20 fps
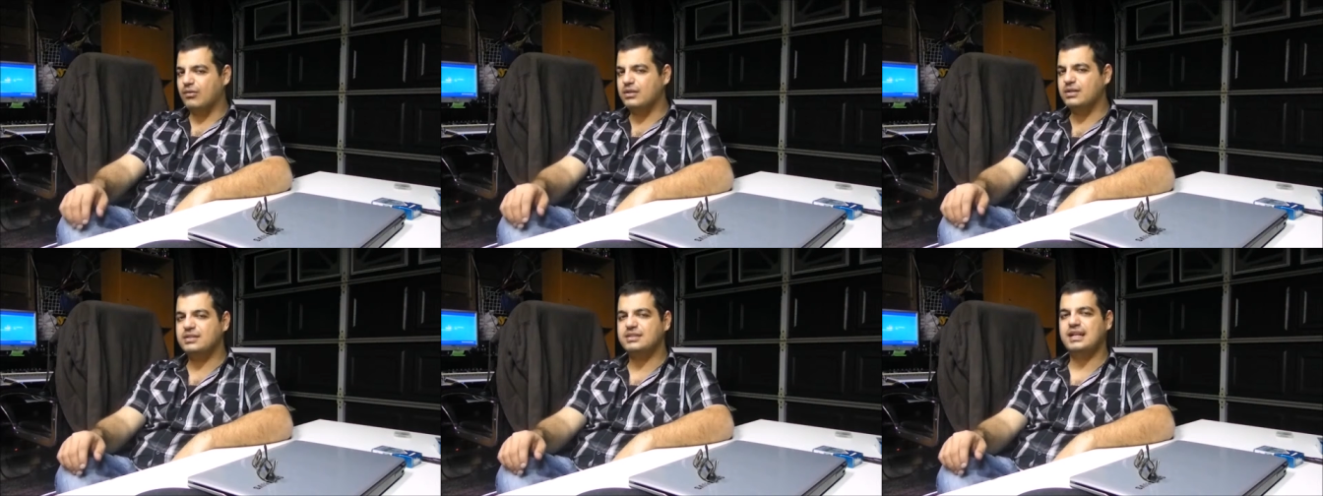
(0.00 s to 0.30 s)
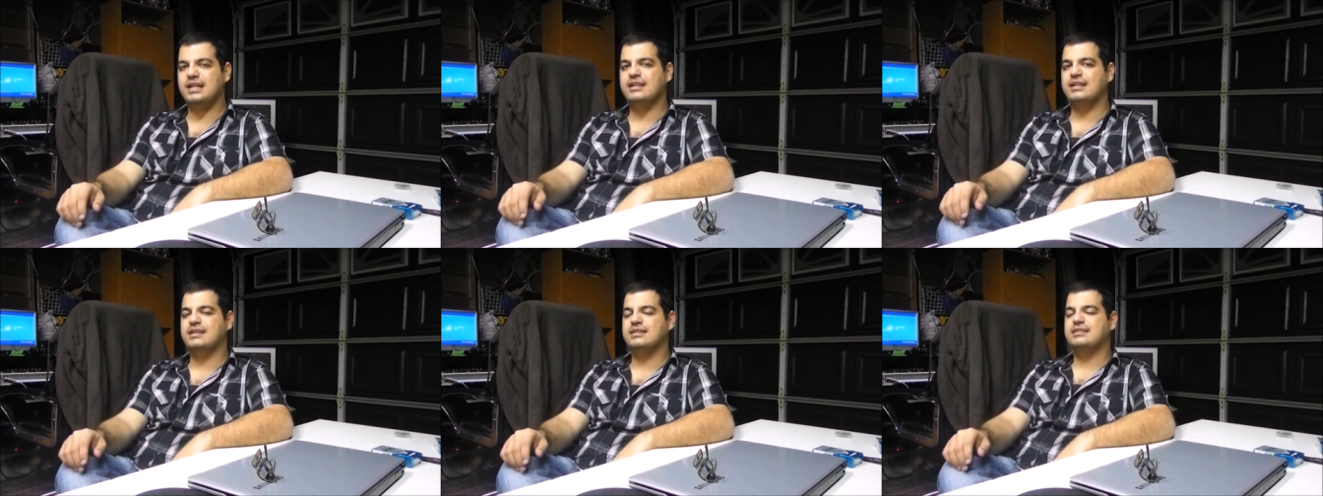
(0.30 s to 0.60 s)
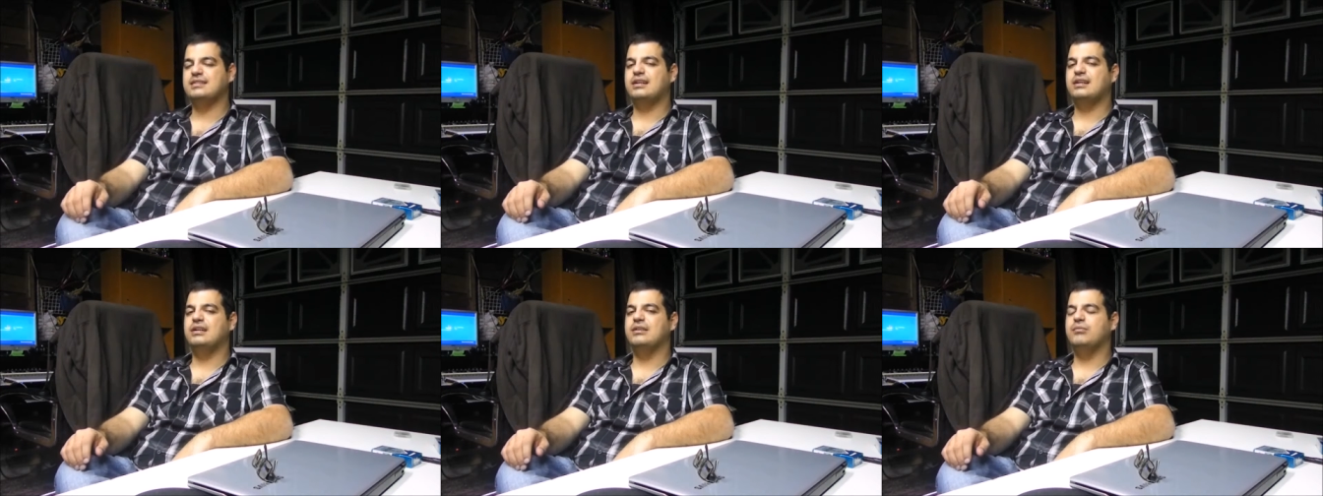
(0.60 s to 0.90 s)
Now, what does that
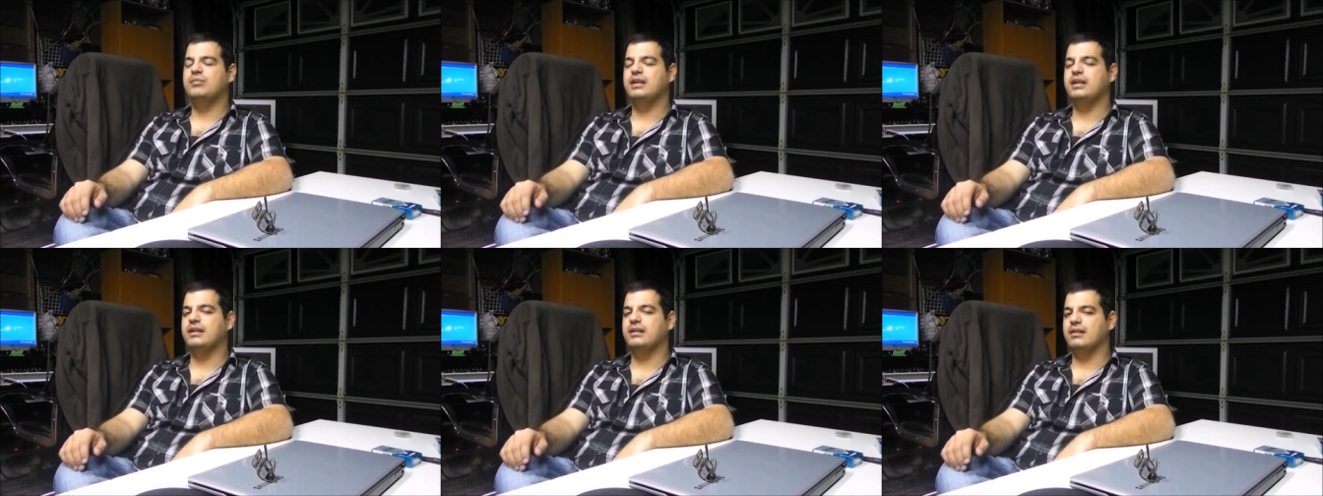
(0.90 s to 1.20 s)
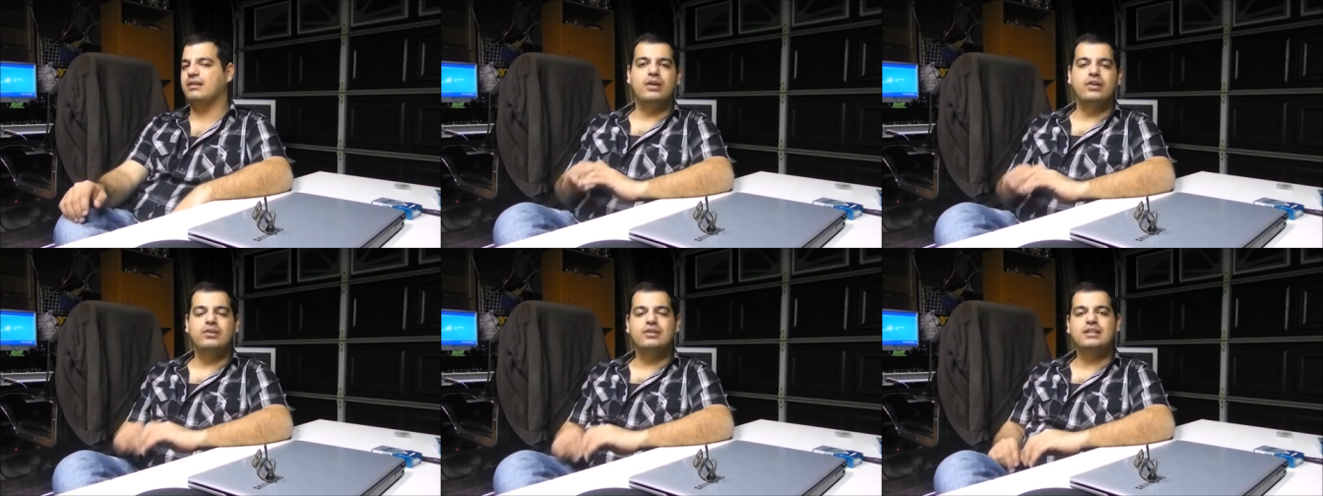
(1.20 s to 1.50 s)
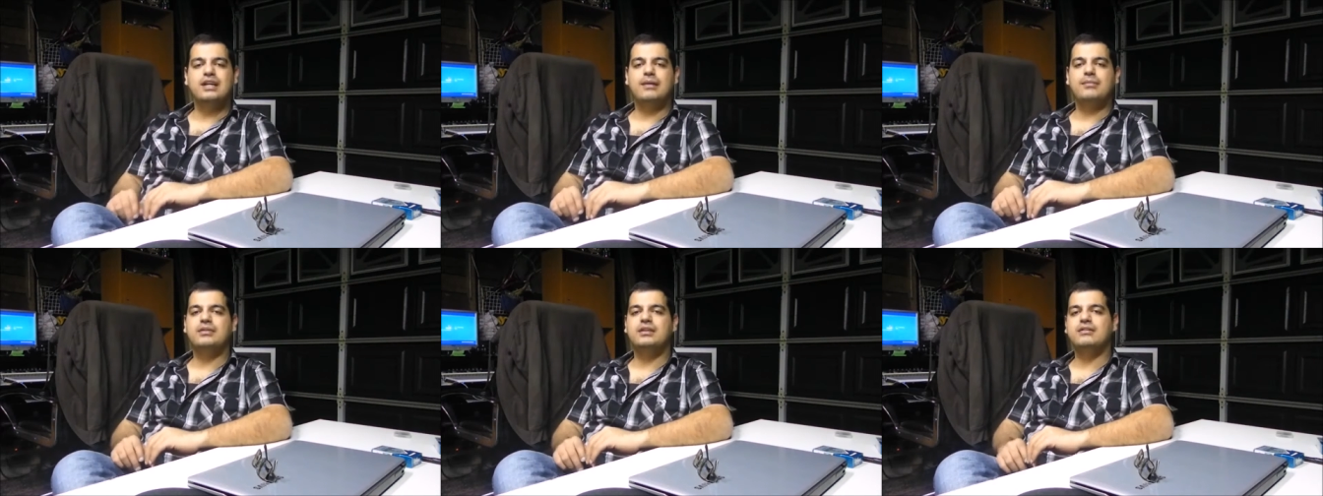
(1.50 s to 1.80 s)
necessarily mean? When you
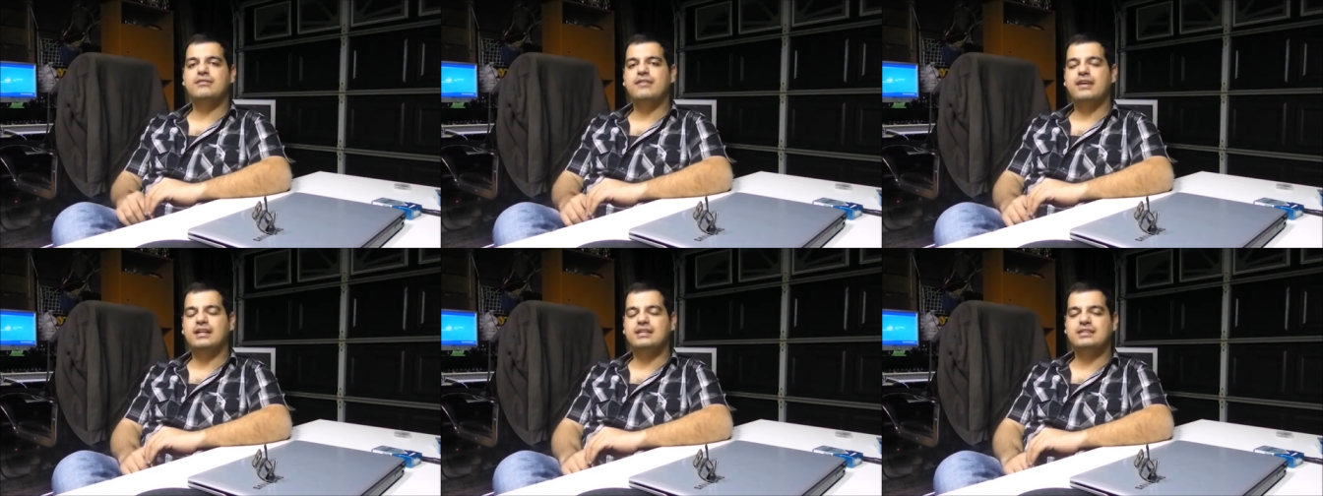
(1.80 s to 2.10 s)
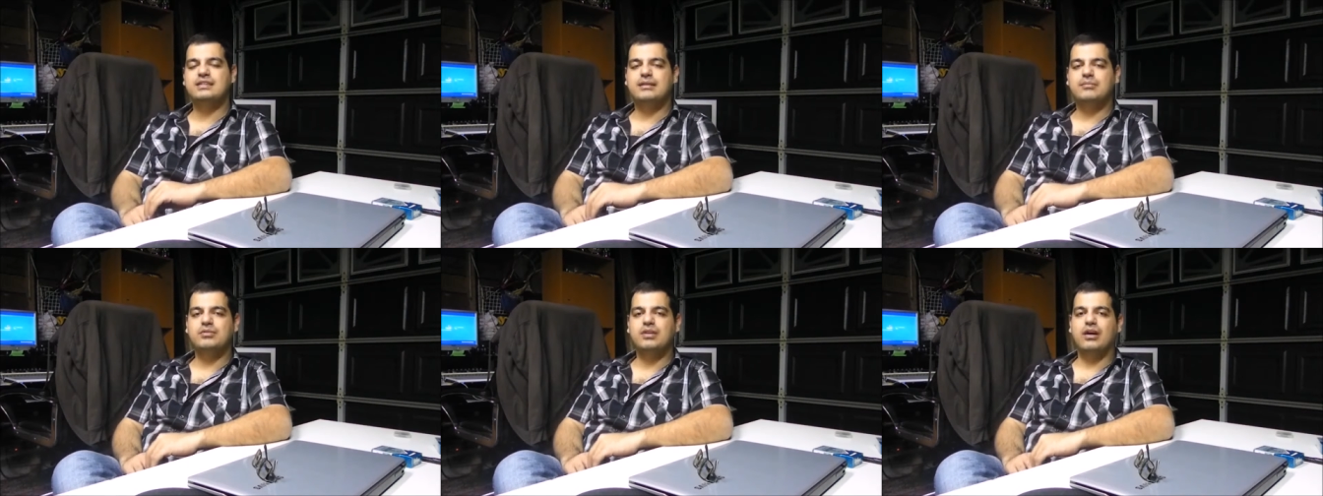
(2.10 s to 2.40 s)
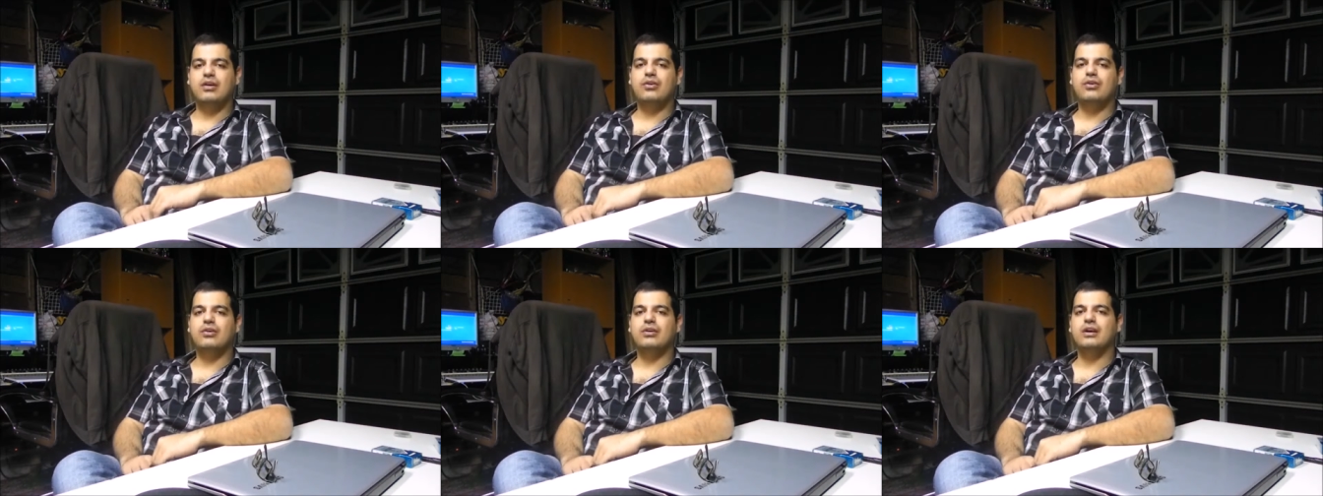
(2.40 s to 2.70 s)
type in
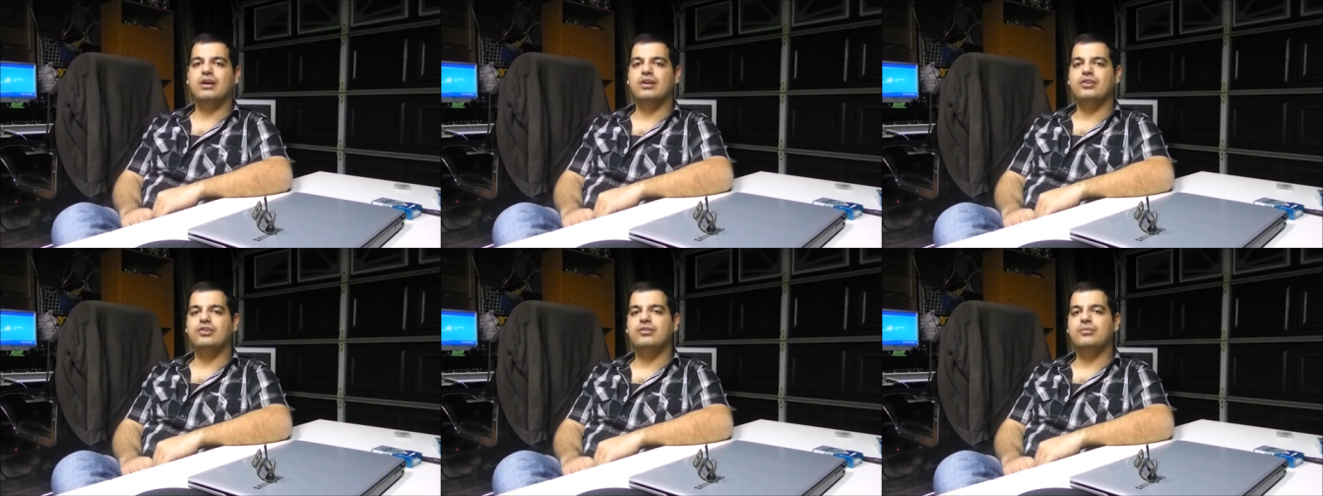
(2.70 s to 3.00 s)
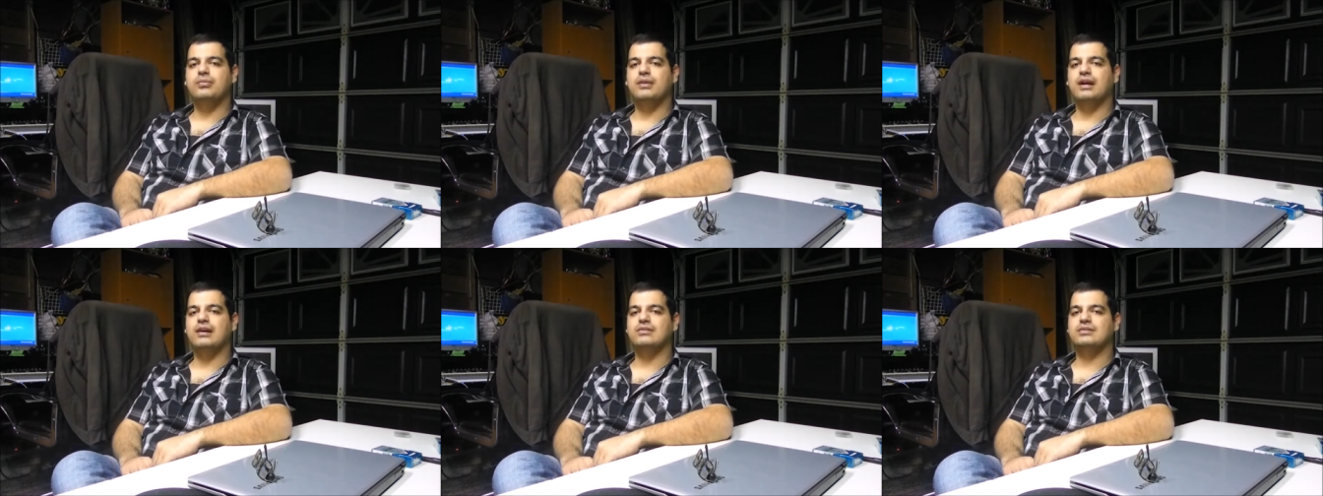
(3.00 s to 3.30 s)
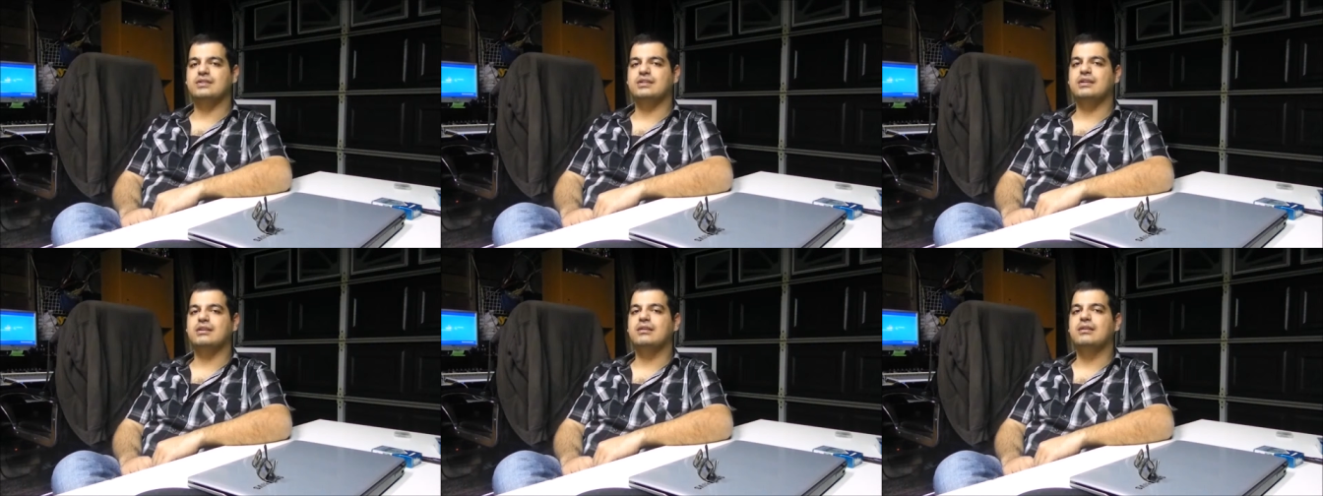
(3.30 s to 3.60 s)
advancestep.org on your
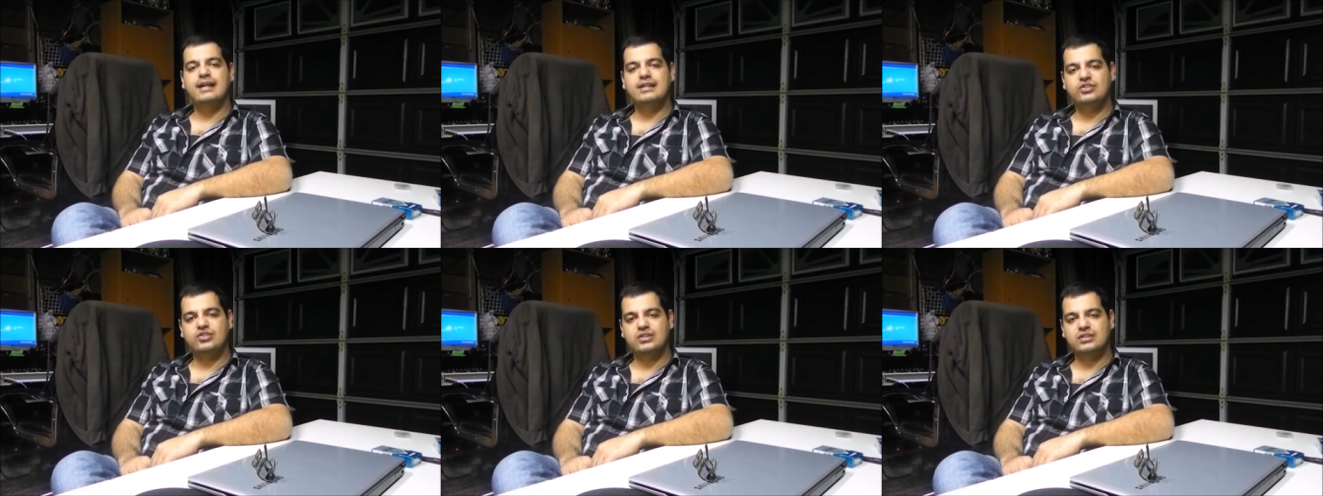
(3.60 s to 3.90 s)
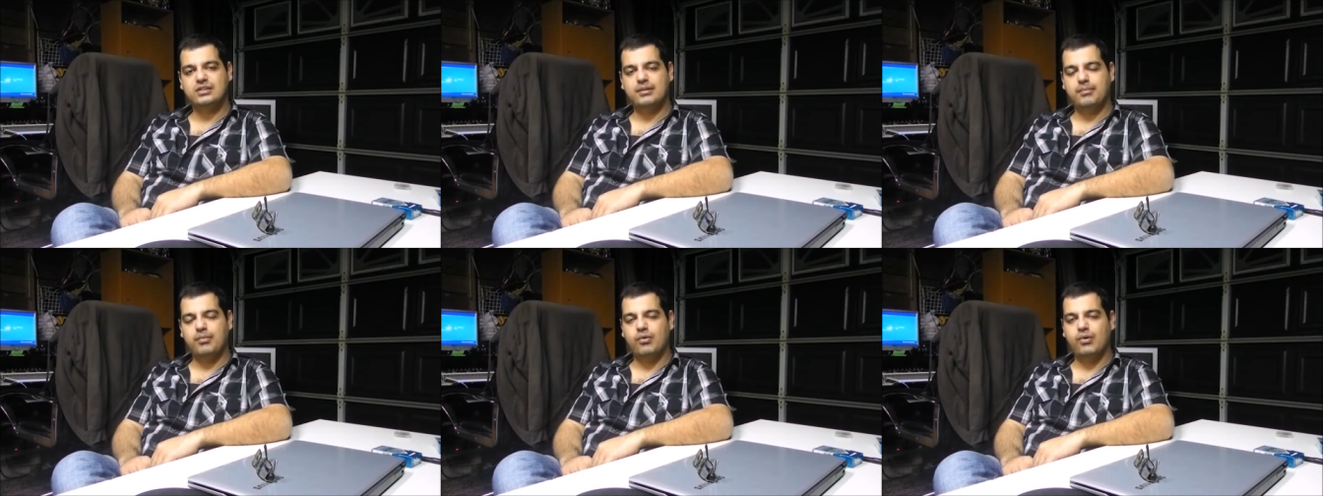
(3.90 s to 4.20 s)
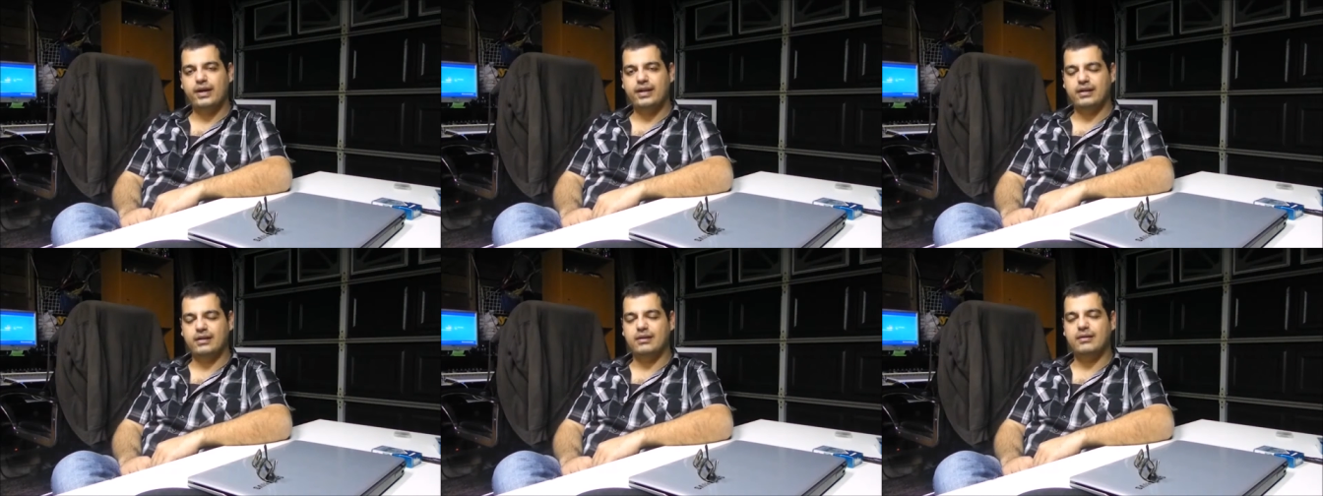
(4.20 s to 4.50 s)
browser, it's just a
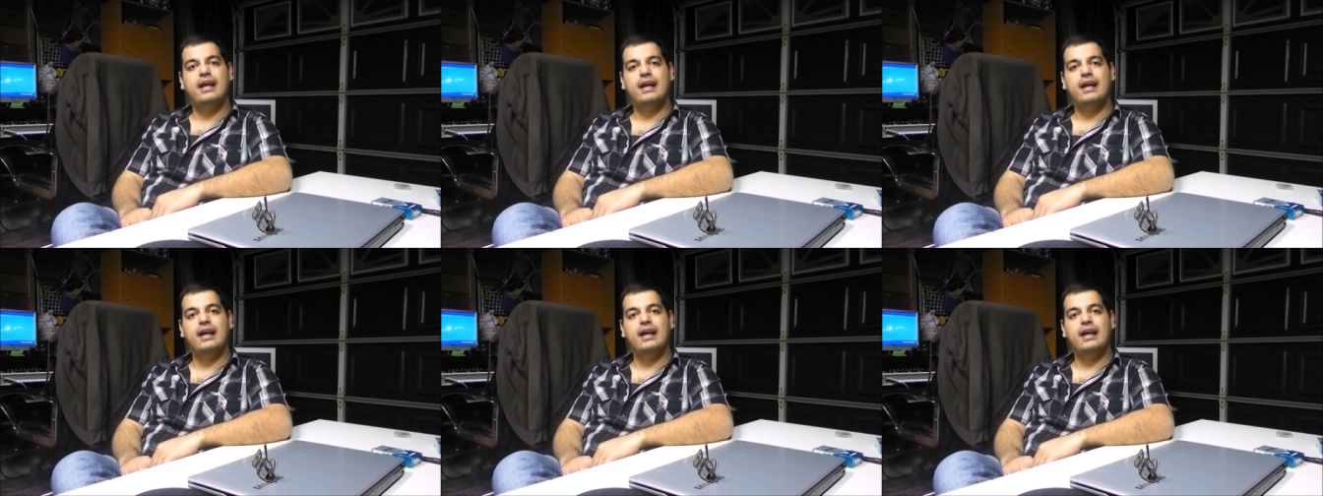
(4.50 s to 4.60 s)
pointer.